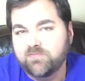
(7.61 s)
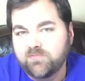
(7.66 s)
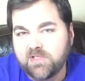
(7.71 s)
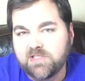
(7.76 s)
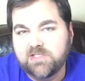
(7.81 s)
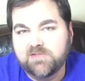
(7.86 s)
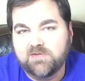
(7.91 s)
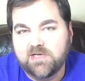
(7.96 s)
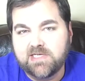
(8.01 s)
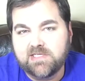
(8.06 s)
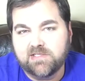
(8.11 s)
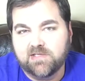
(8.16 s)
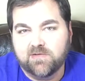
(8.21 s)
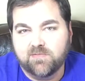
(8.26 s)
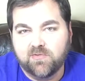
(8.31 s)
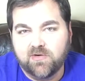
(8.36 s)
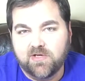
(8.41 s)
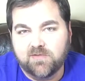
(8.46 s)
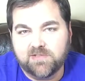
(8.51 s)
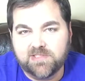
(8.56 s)
let's face it, are
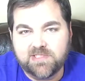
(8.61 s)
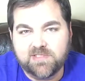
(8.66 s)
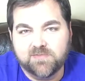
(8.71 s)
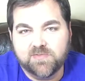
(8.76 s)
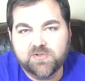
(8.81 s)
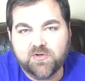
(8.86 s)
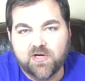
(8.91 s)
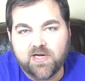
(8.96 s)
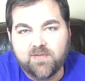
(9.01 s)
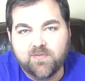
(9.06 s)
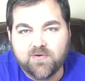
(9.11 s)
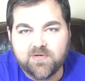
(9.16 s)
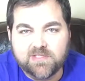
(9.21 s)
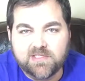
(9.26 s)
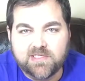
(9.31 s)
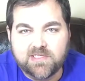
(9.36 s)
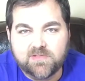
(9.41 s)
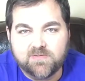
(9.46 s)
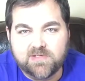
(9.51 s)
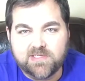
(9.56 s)
probably subscribers,
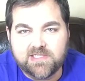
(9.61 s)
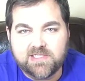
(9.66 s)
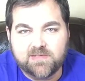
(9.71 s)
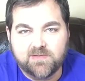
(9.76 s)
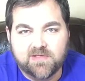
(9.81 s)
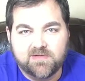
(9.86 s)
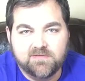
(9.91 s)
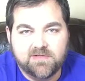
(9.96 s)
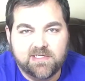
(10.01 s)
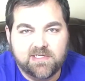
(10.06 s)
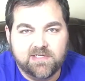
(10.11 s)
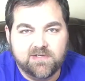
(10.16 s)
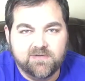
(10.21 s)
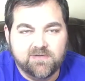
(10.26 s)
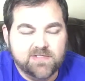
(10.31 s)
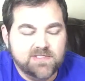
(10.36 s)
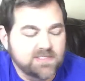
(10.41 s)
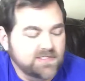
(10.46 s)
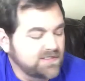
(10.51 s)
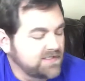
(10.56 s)
and that's why you see my
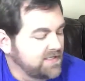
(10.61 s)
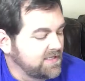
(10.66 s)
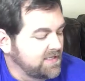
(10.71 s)
videos, and